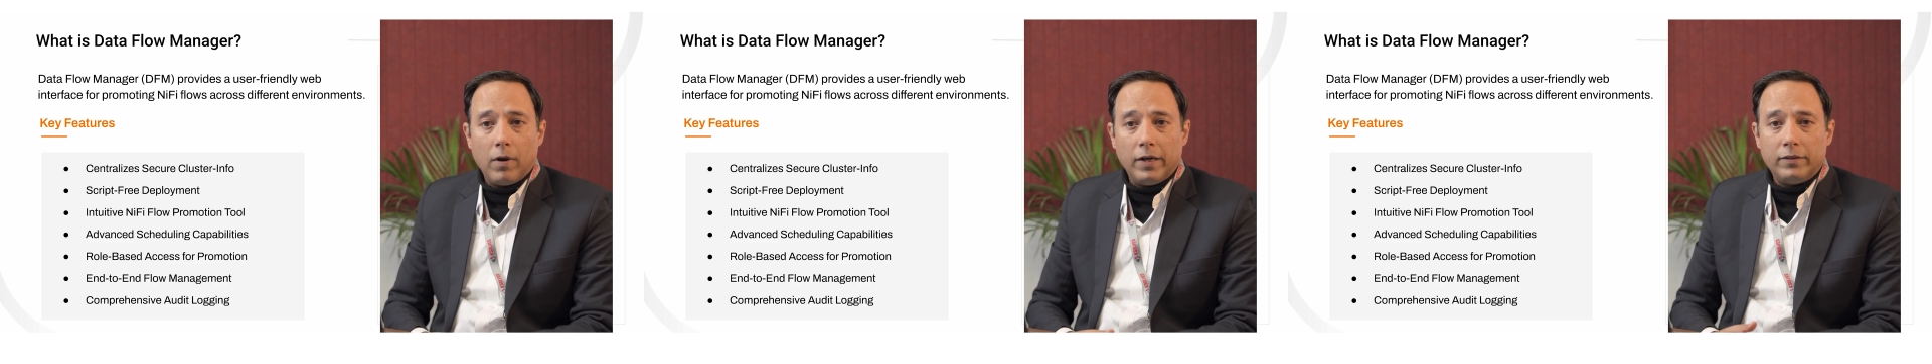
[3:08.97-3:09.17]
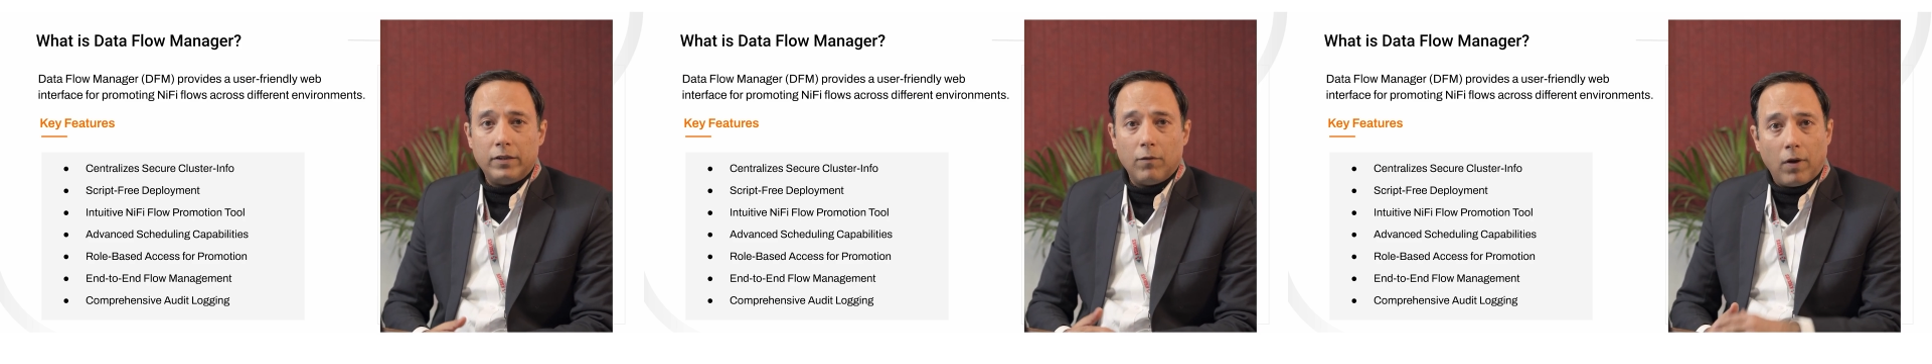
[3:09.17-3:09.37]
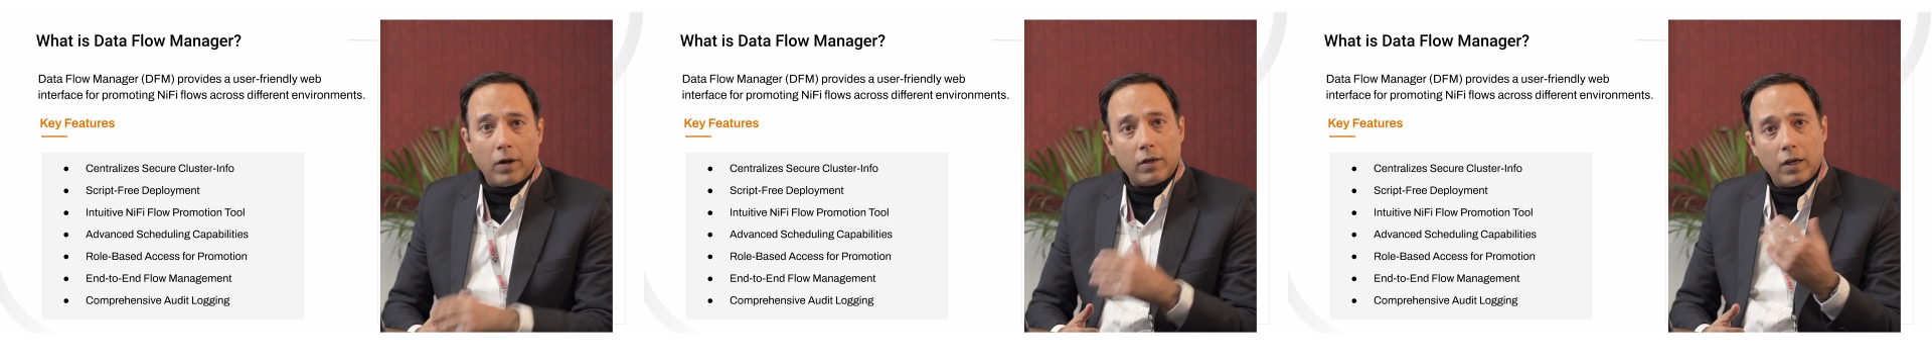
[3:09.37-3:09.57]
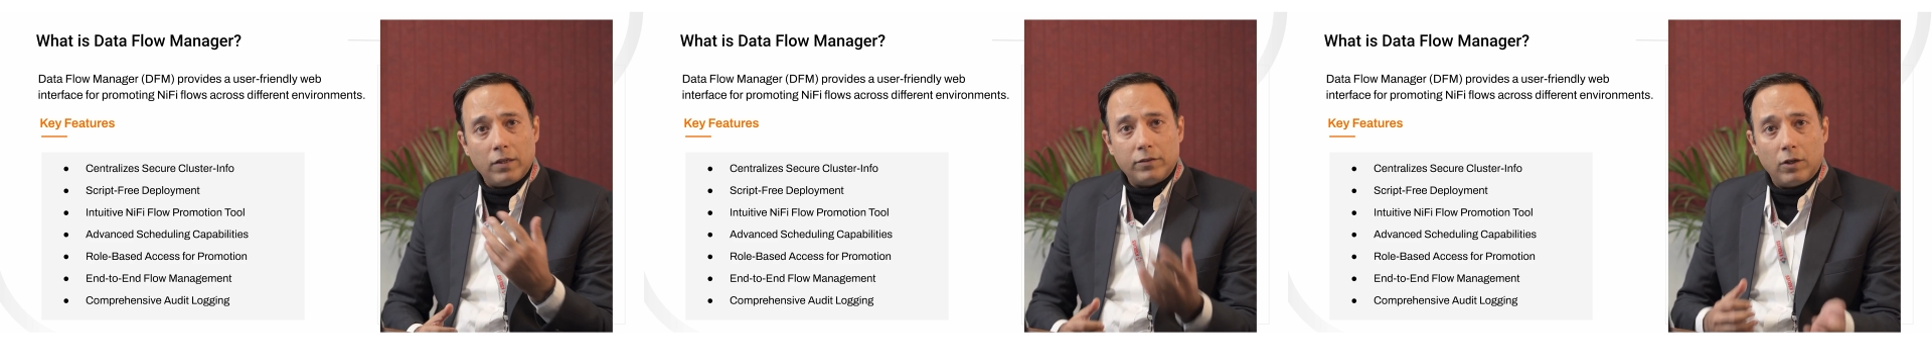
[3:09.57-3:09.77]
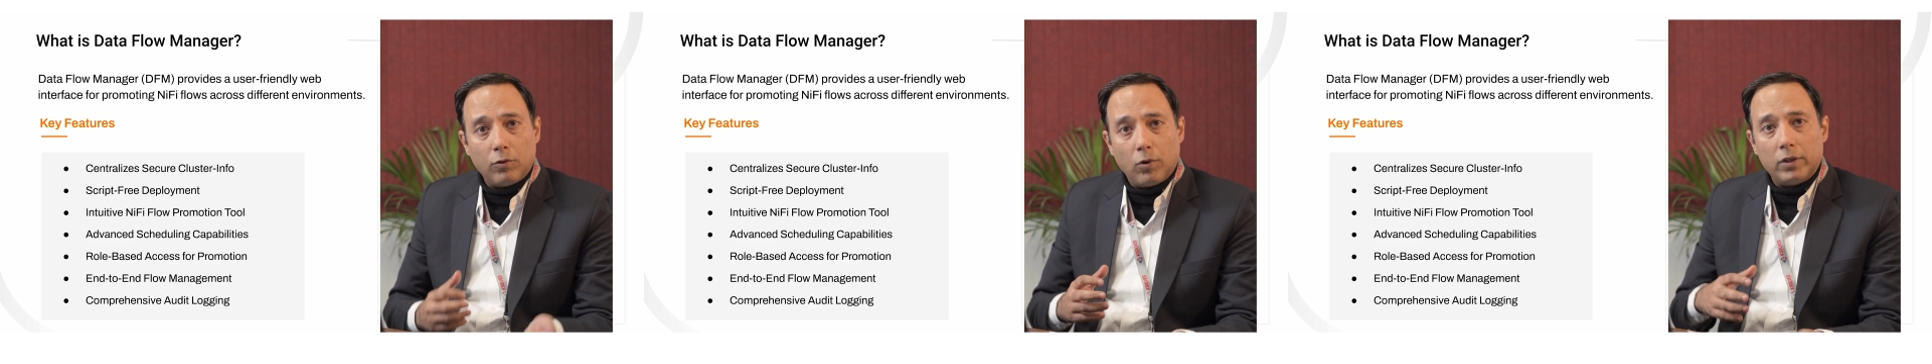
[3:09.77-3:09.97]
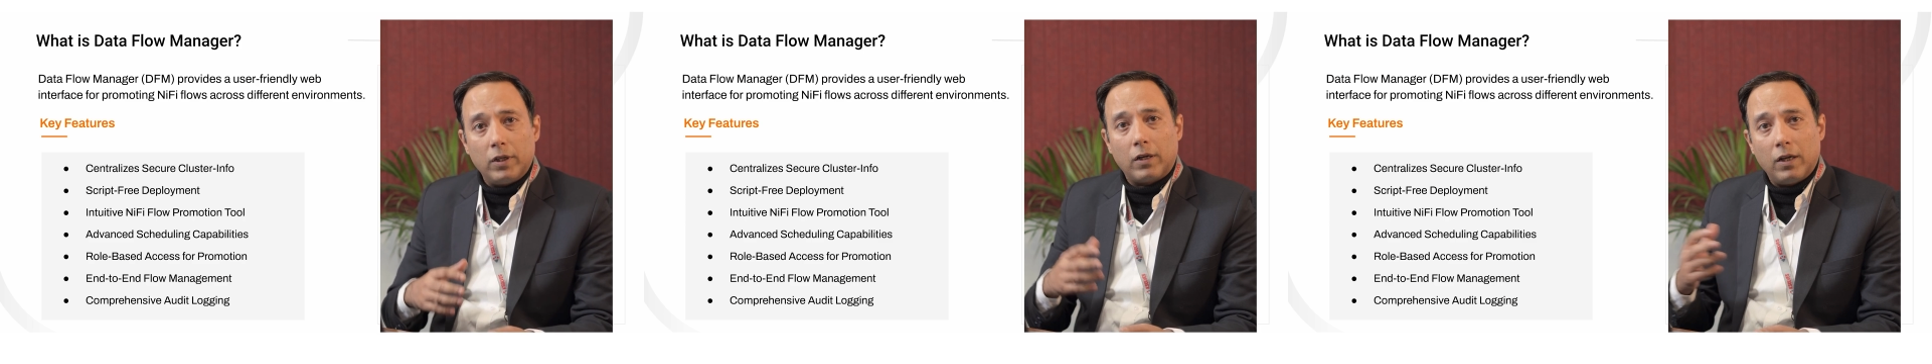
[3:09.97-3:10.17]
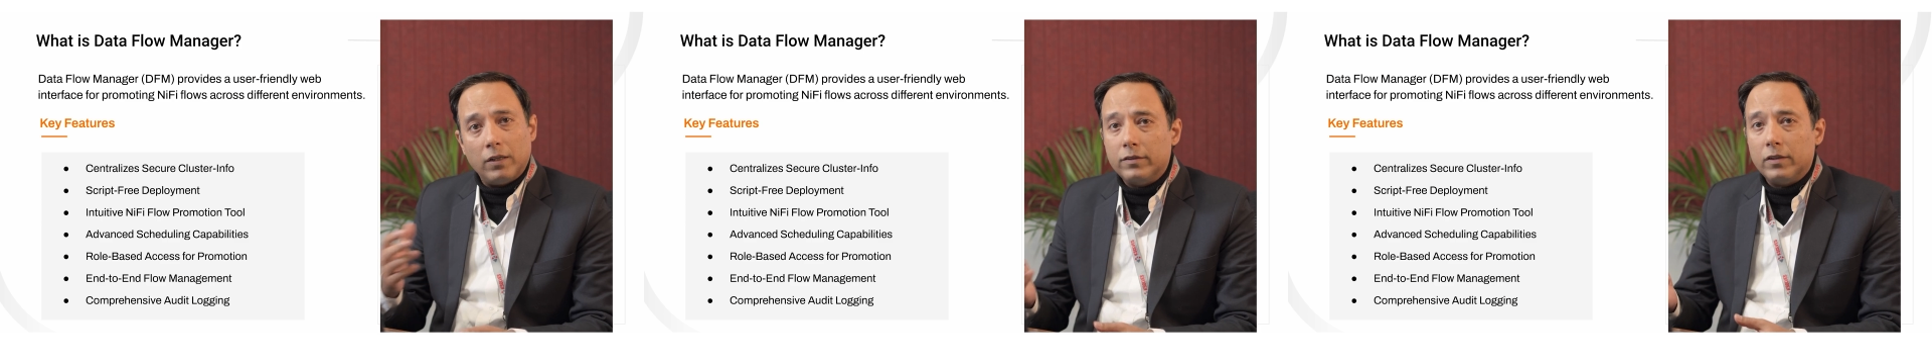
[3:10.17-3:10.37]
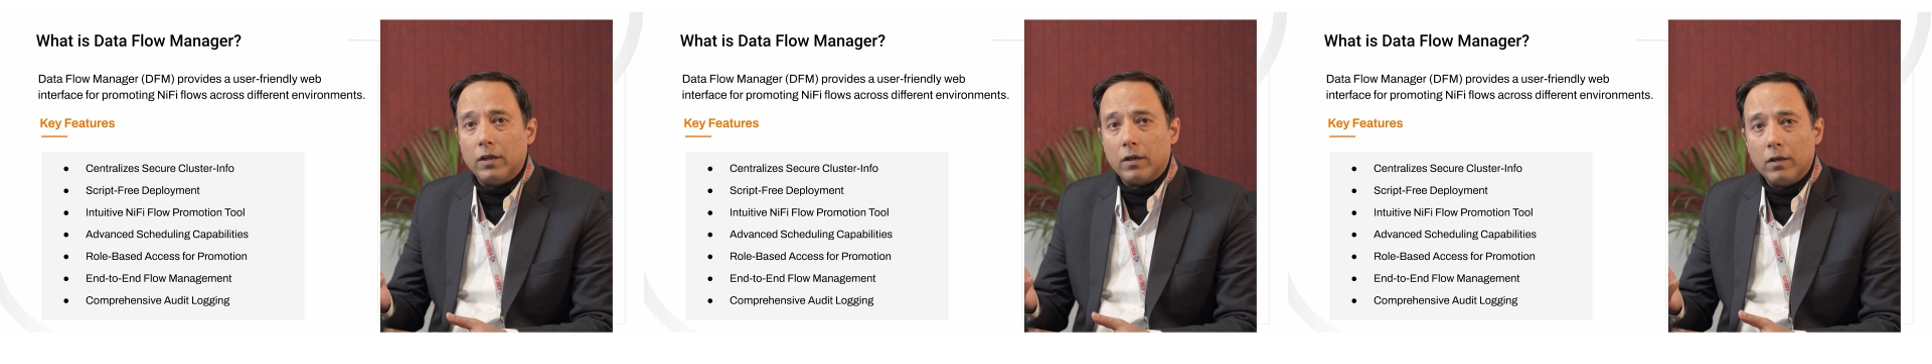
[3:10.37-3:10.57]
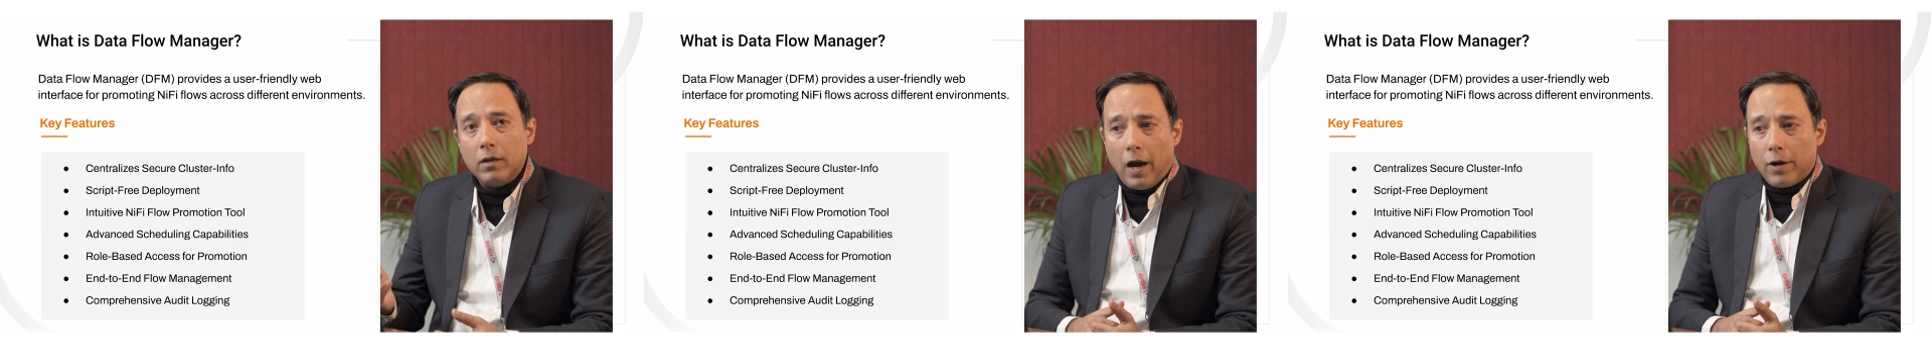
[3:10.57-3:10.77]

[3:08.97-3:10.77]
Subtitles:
let's say, one cluster to another cluster,